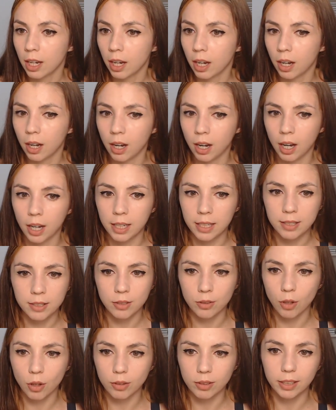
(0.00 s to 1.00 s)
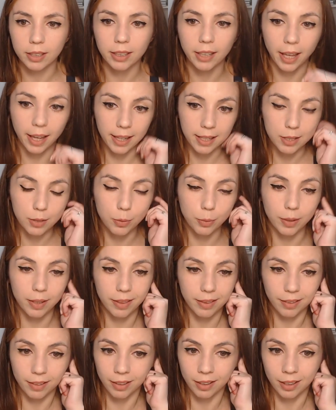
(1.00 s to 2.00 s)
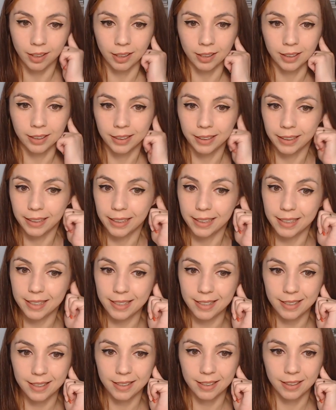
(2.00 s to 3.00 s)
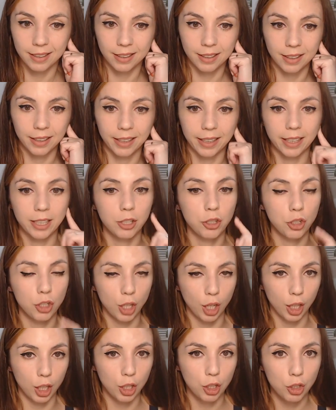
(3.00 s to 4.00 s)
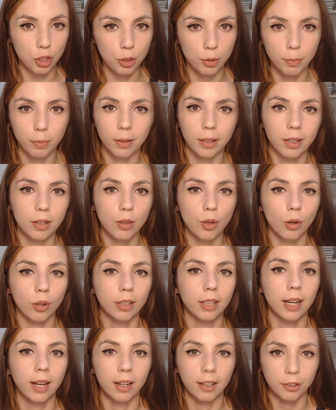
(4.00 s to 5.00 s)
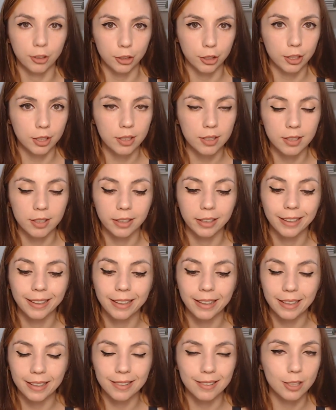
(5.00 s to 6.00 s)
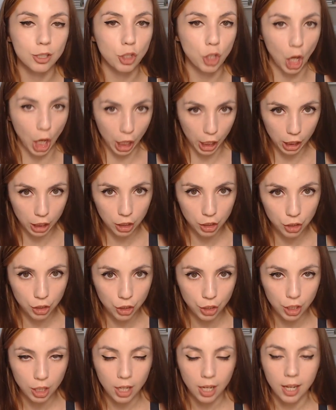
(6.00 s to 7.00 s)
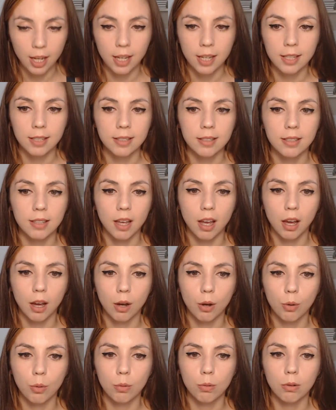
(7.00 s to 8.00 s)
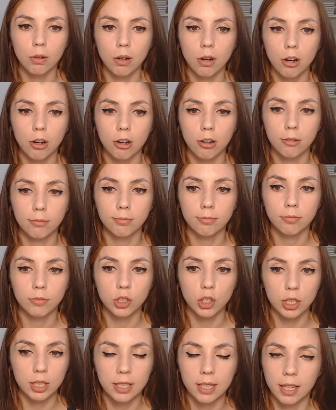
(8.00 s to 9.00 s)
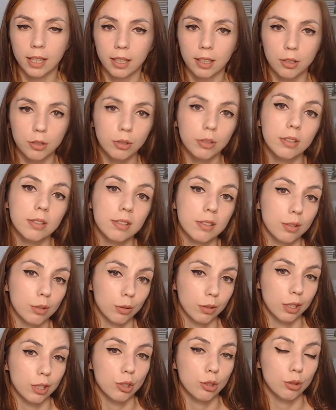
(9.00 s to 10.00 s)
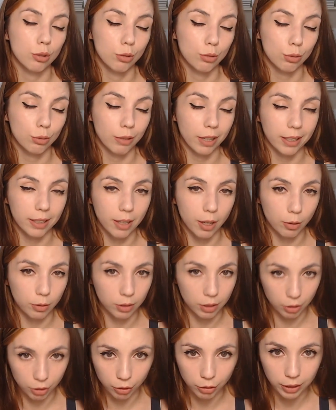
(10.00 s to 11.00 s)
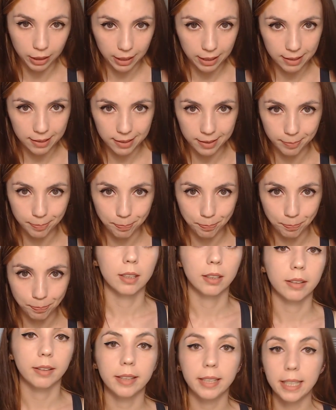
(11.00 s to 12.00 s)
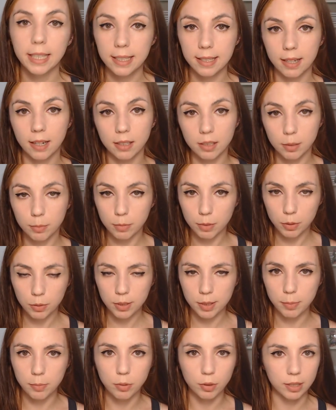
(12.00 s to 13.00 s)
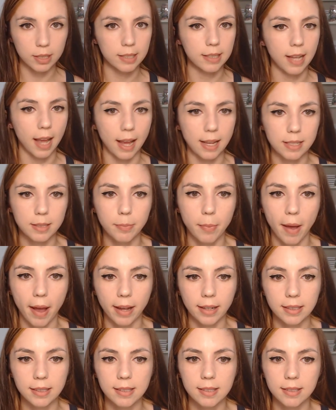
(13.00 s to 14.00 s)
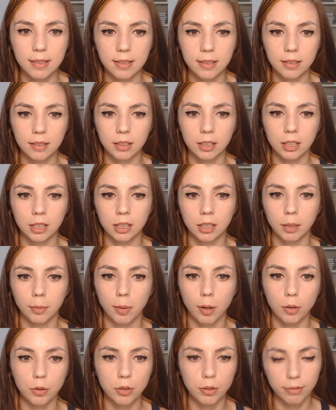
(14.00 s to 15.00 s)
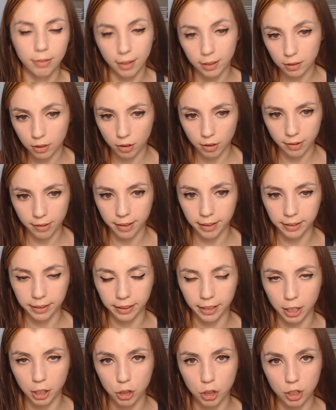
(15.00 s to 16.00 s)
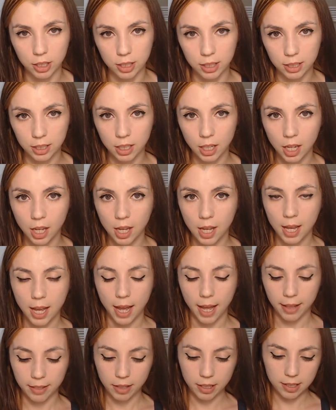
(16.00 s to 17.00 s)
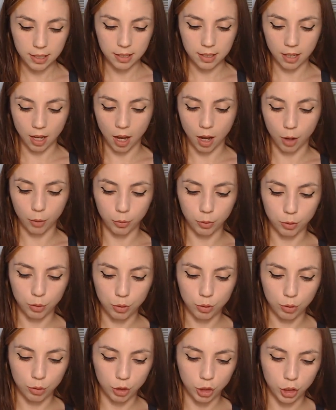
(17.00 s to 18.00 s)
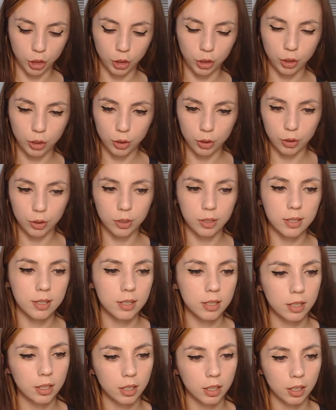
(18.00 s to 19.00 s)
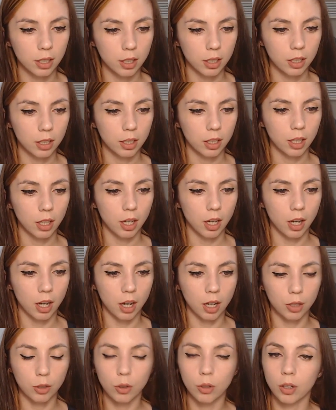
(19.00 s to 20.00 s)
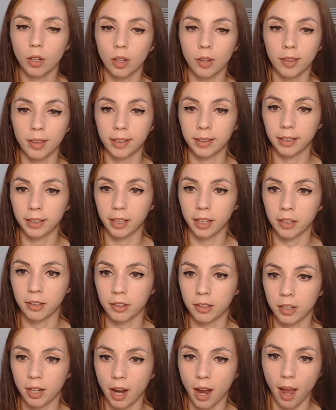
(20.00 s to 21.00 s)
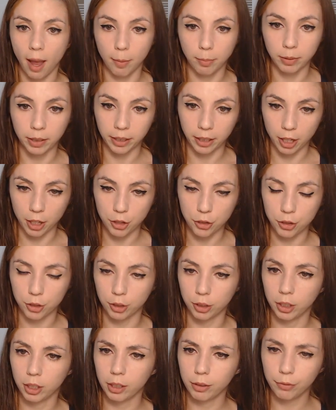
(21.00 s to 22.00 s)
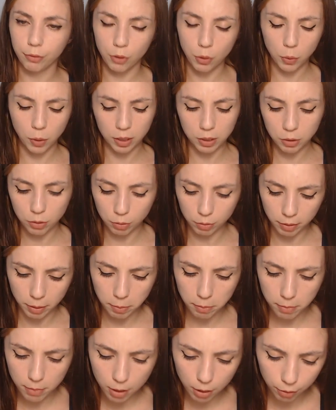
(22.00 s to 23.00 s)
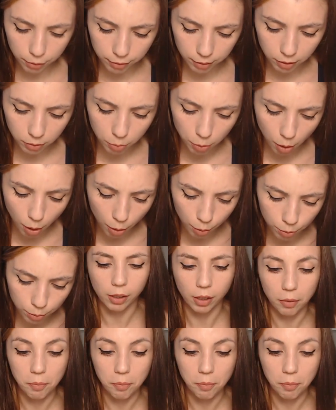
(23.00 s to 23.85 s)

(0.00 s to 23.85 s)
Uh, it's not the case with uh, this uh, exchange, but on others the keys change. So um, just take into consideration to write down the new keys. These are the most important aspects uh, about two-factor authentication, and this is how you should use uh, Google Authenticator application. If you want to remove a code,